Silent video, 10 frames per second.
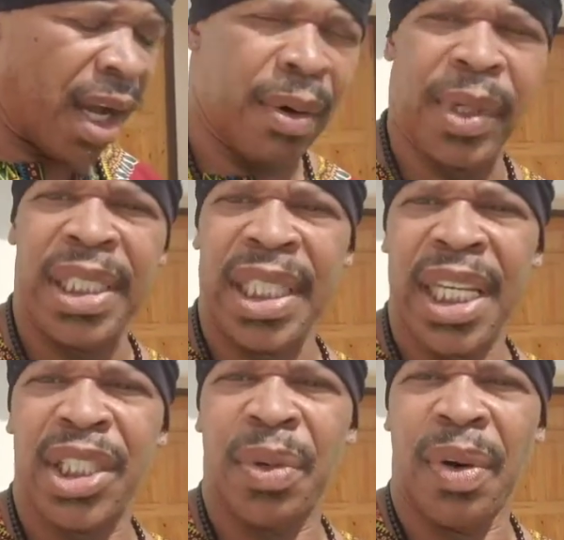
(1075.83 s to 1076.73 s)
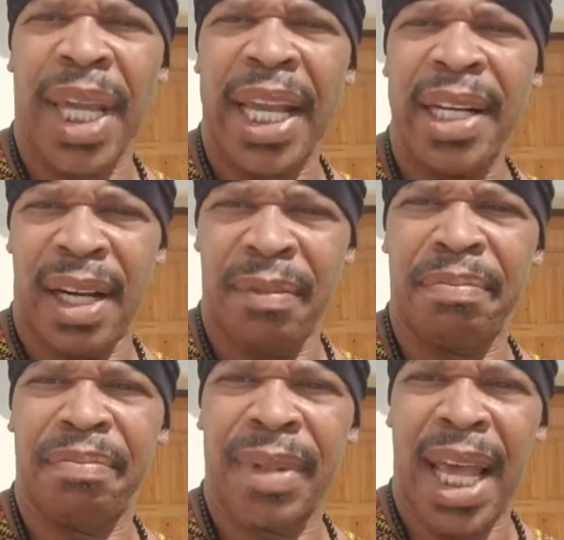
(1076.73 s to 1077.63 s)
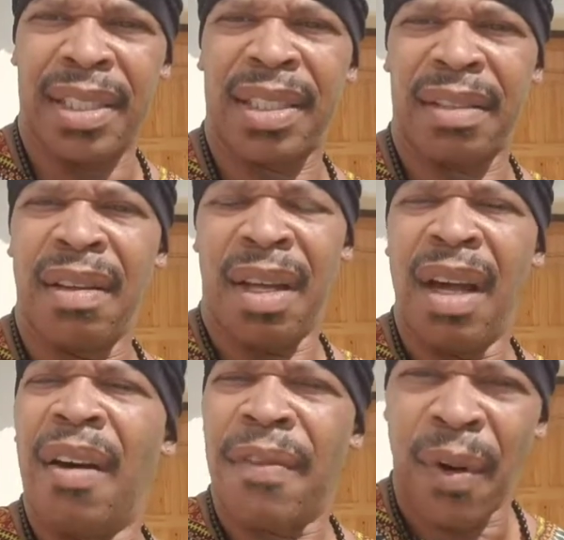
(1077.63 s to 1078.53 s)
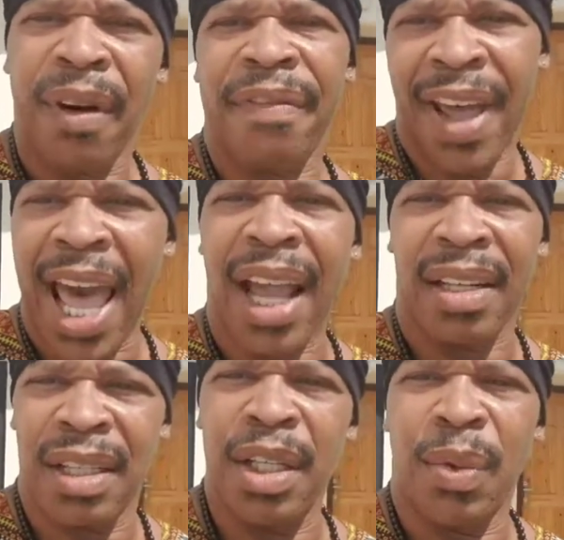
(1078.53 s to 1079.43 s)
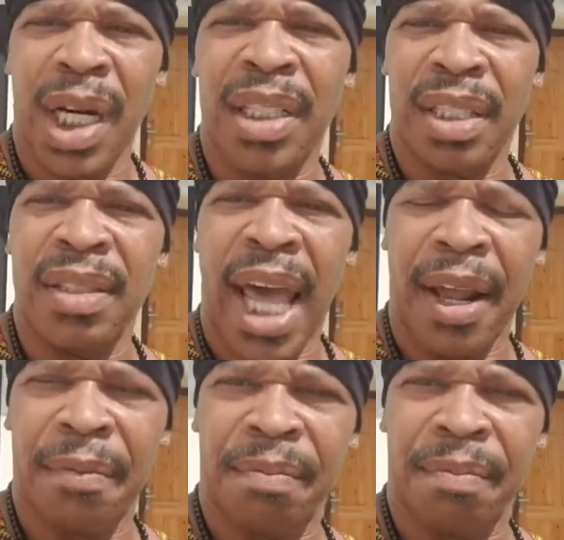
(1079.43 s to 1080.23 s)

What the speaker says: residual income. That's for a fact. You want to do that.